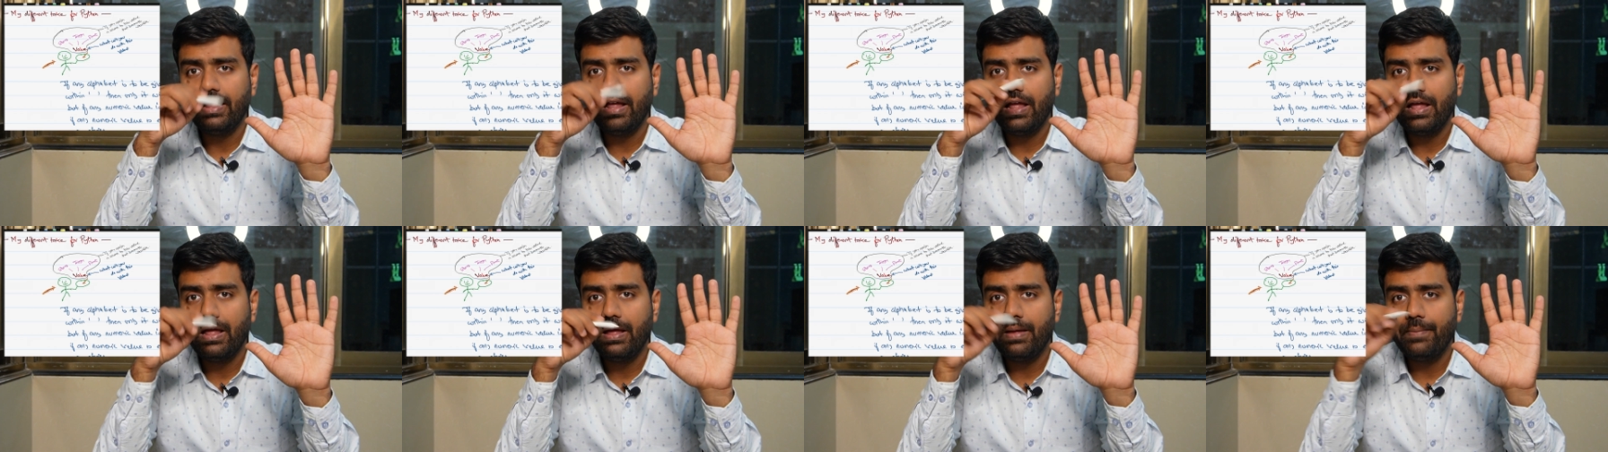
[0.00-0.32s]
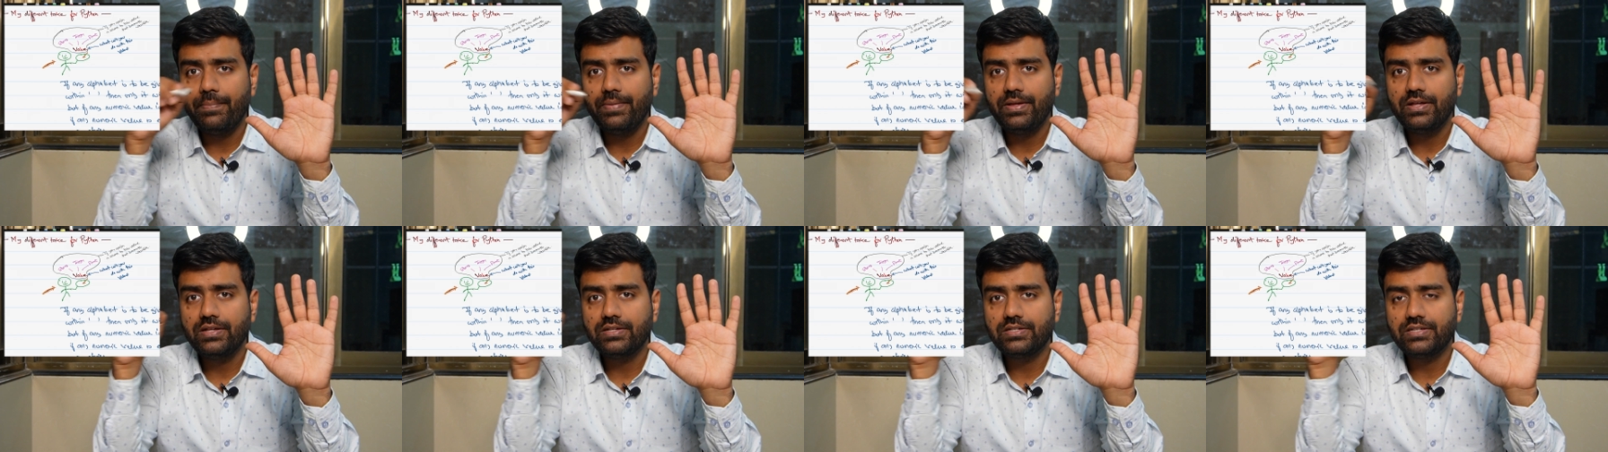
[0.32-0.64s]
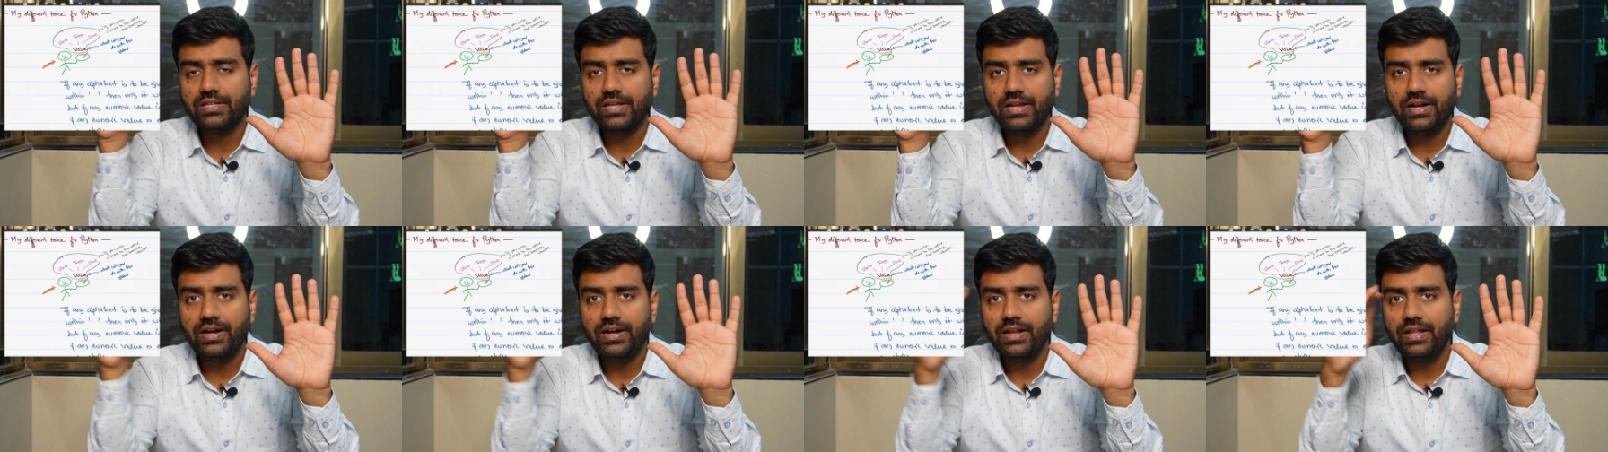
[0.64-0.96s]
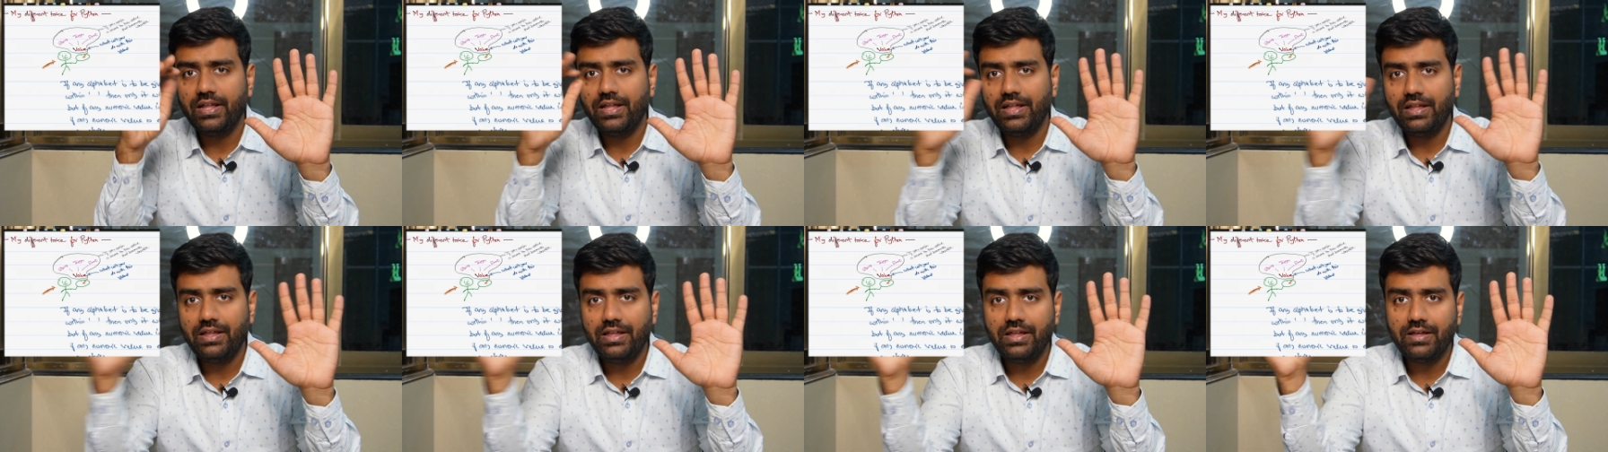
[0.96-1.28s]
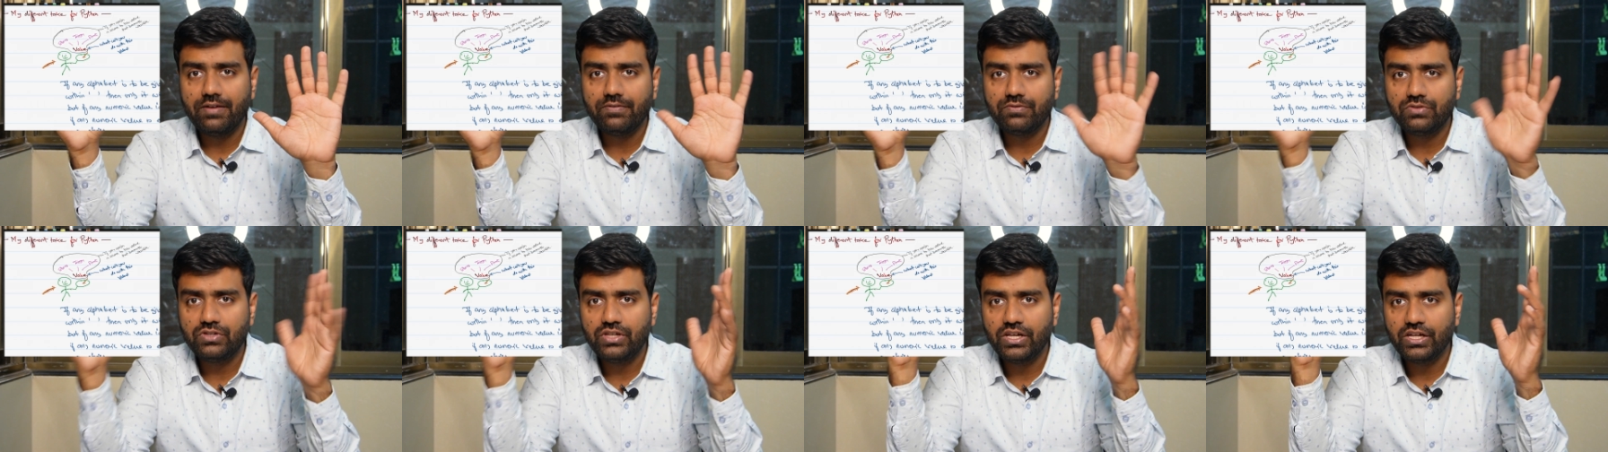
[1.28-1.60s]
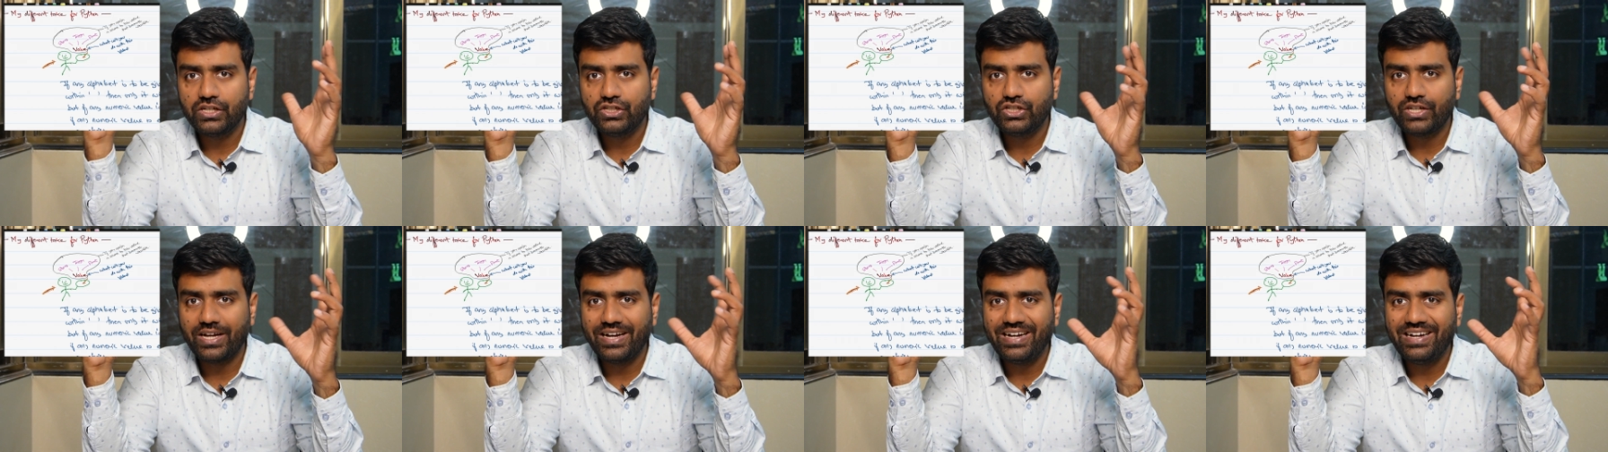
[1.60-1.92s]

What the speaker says: A, B, C, D, E, F, Z, H, I